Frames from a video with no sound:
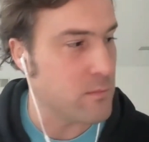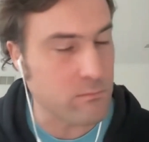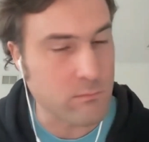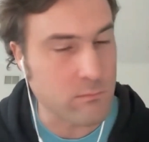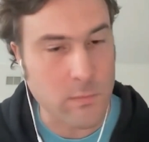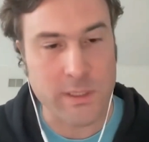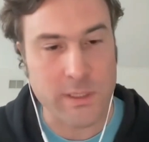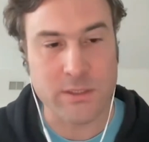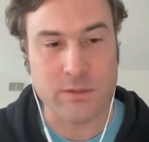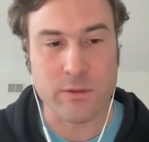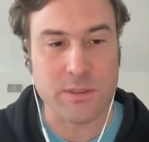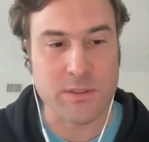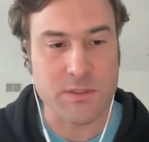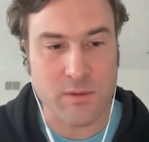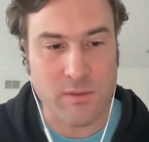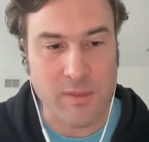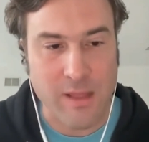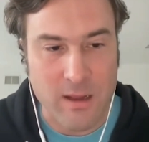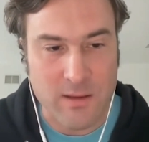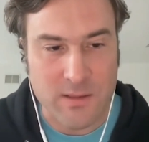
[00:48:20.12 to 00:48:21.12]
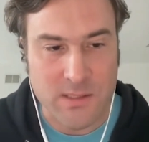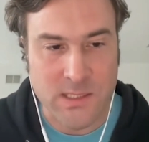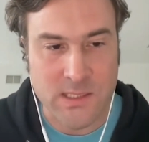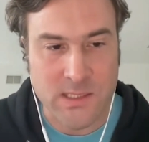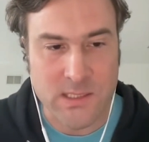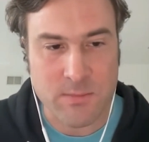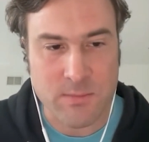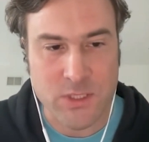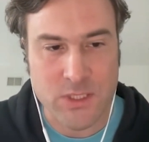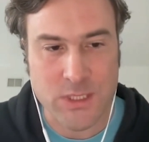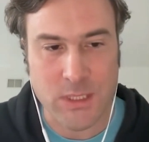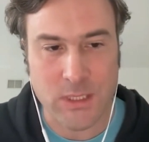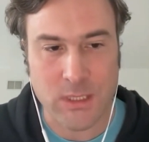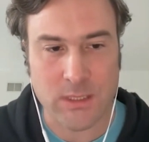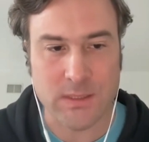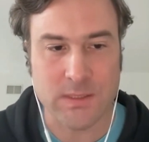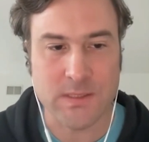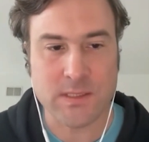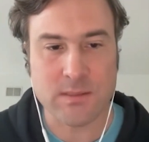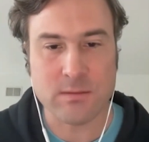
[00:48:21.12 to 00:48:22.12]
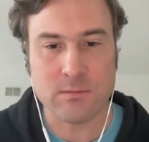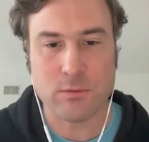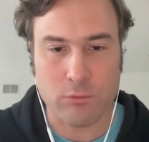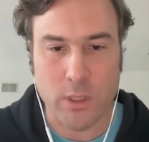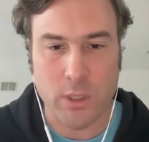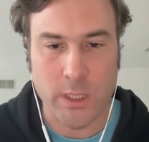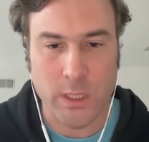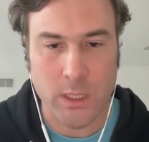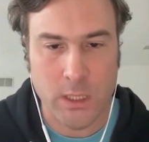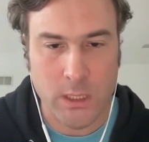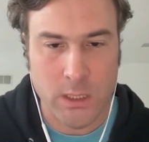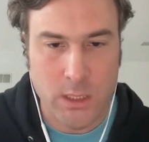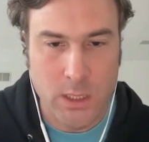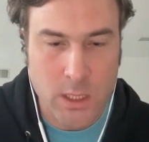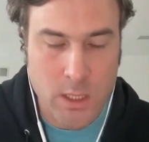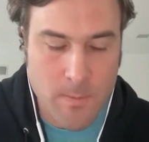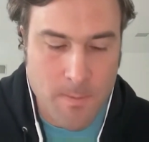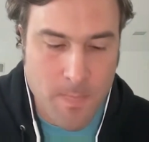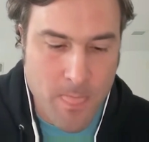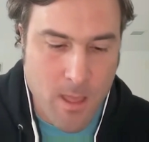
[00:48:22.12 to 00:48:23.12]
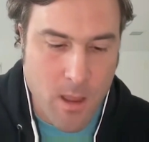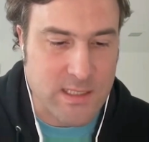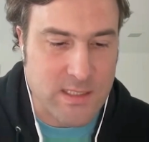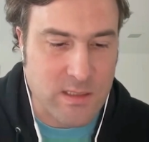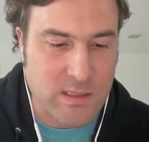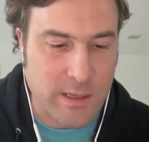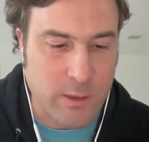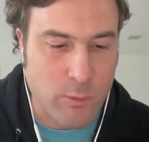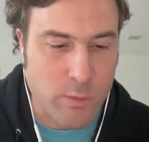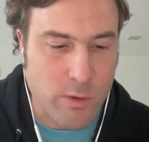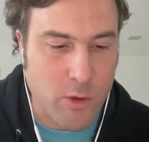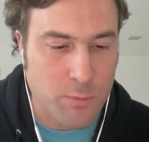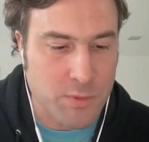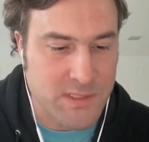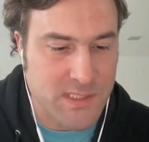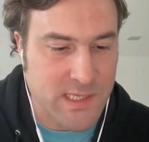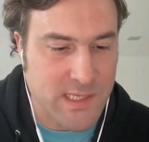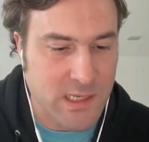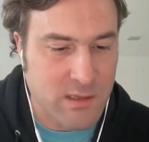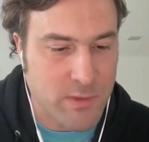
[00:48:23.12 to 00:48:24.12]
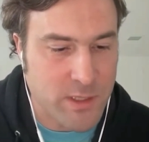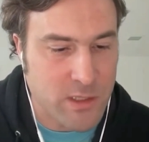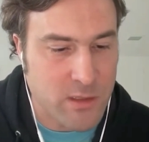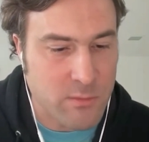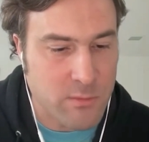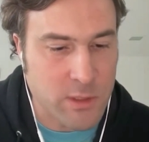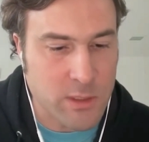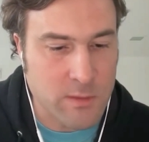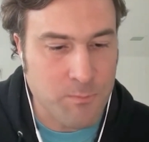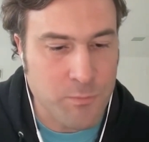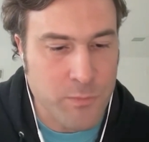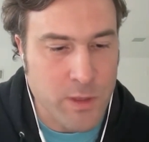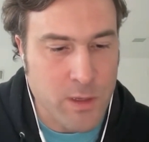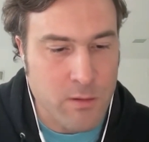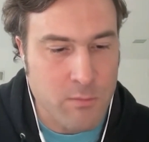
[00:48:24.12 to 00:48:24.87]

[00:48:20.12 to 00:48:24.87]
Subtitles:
hundreds or thousands of machines running it, that's like where OpenStack might come in.